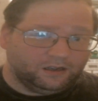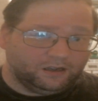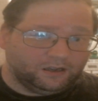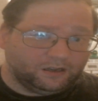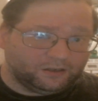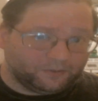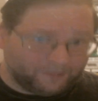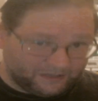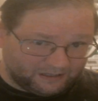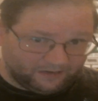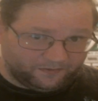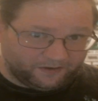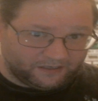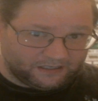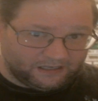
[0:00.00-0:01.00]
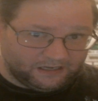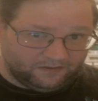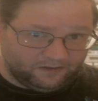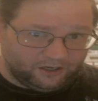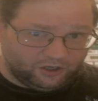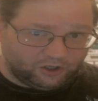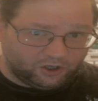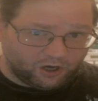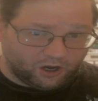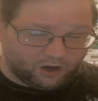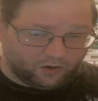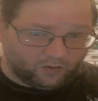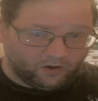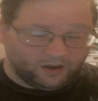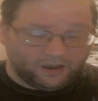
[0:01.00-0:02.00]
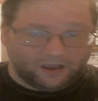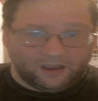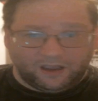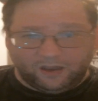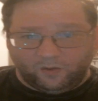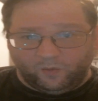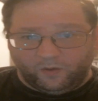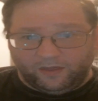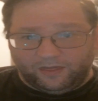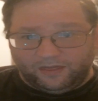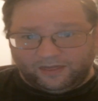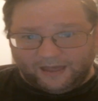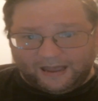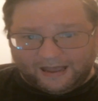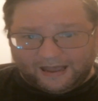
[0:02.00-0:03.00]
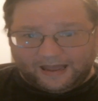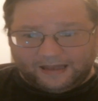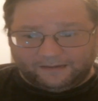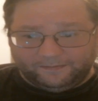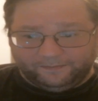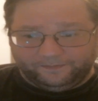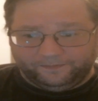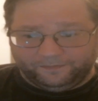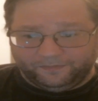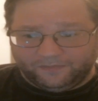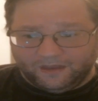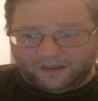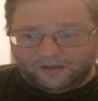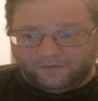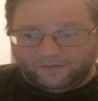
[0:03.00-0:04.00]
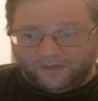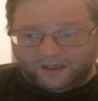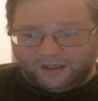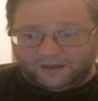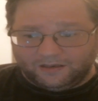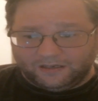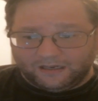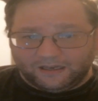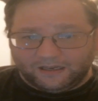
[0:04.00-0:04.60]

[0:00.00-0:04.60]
a specific TV show. And with that, meant